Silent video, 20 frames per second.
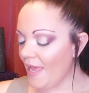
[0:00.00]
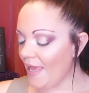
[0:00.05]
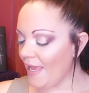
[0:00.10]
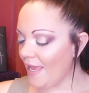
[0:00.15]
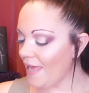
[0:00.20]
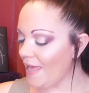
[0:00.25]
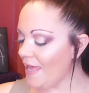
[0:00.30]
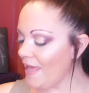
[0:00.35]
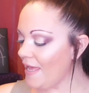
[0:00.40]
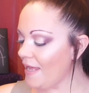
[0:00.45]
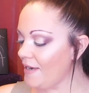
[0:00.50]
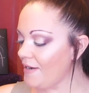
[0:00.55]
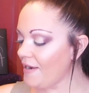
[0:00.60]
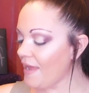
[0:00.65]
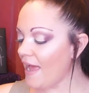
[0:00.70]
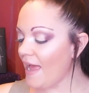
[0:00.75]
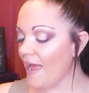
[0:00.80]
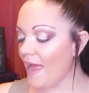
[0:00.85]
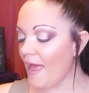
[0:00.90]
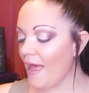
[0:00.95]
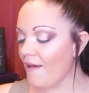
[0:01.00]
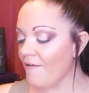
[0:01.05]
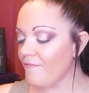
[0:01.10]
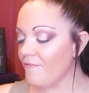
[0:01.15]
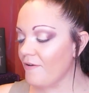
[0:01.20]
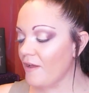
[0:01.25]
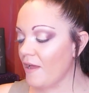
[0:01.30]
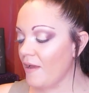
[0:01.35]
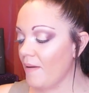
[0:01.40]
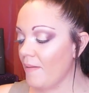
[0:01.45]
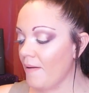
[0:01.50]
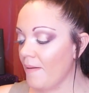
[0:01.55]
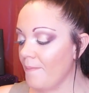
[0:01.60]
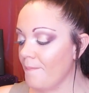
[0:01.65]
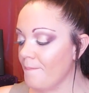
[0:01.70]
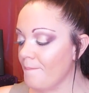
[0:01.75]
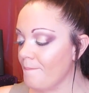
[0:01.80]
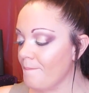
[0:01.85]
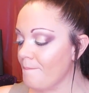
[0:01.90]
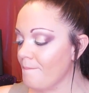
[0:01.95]
And I have
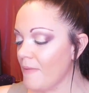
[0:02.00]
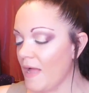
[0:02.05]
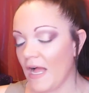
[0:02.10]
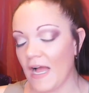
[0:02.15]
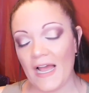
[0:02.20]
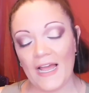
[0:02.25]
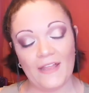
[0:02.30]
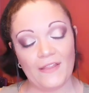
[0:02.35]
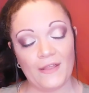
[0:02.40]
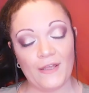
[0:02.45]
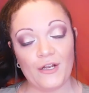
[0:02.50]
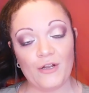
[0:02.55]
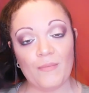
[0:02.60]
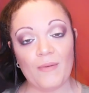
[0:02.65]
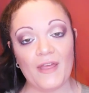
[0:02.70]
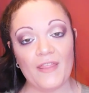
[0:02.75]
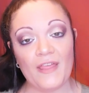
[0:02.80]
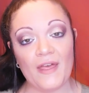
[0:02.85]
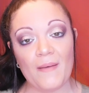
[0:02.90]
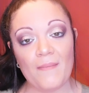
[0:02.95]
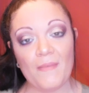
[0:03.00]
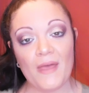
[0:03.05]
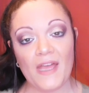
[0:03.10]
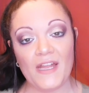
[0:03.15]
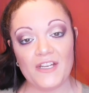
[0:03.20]
a highlighter by them